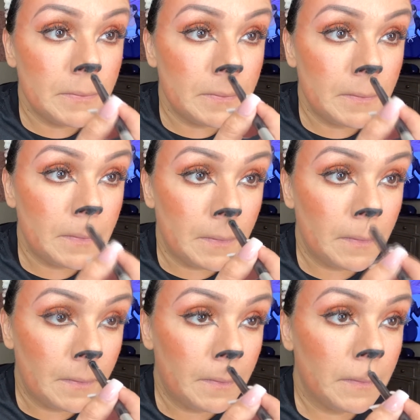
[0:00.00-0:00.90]
So
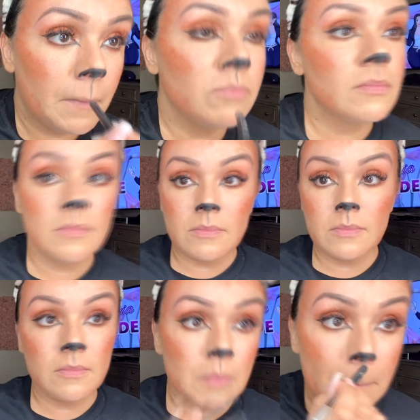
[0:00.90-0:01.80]
again, using new
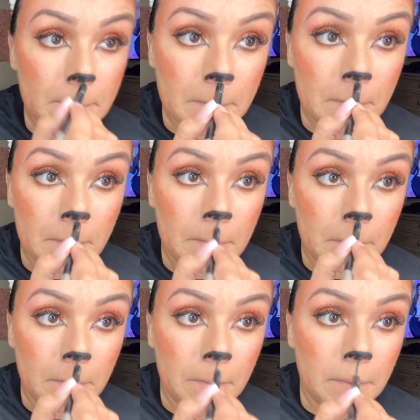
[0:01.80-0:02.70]
products today to kind of
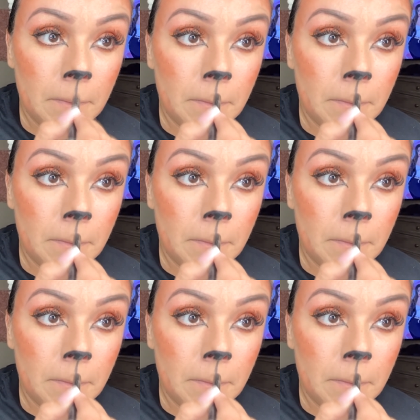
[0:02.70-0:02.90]
create this